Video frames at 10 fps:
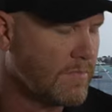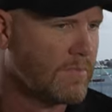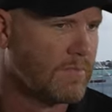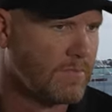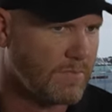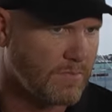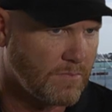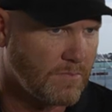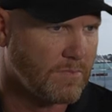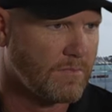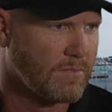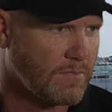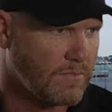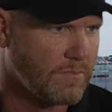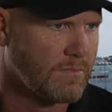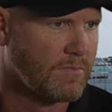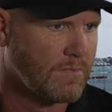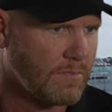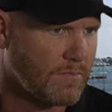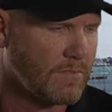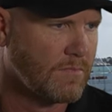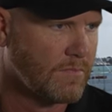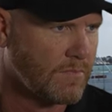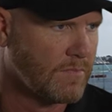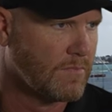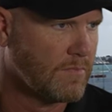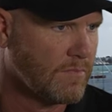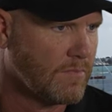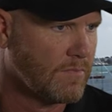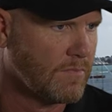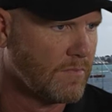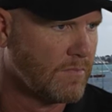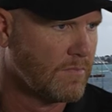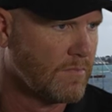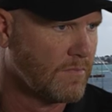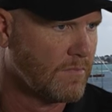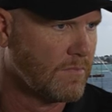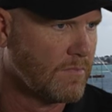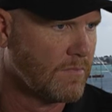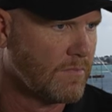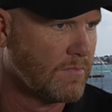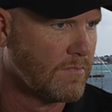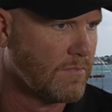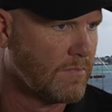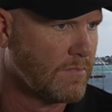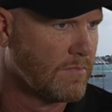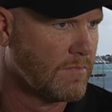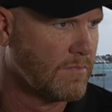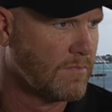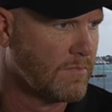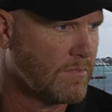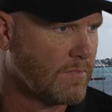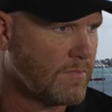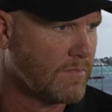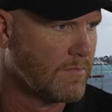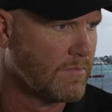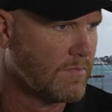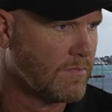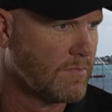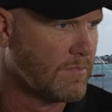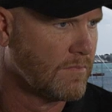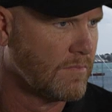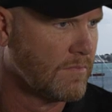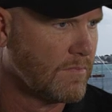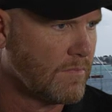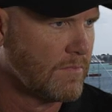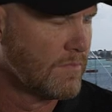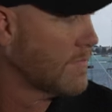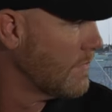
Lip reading: The person shown says nothing.